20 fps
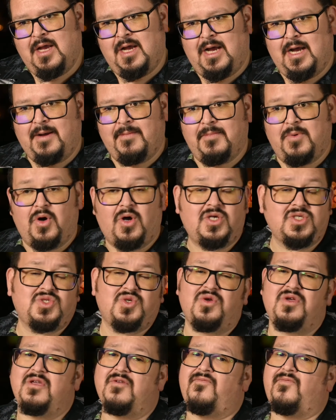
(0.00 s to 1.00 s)
Um,
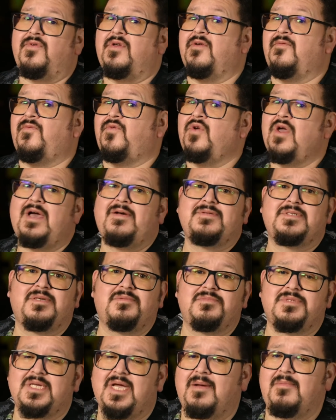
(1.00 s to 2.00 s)
Also, if, if you have
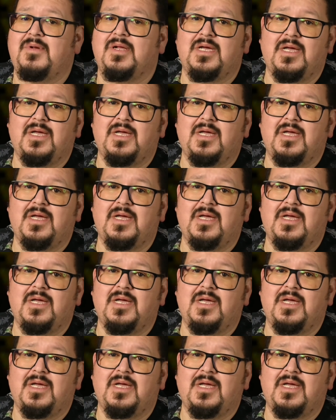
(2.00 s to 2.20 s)
some time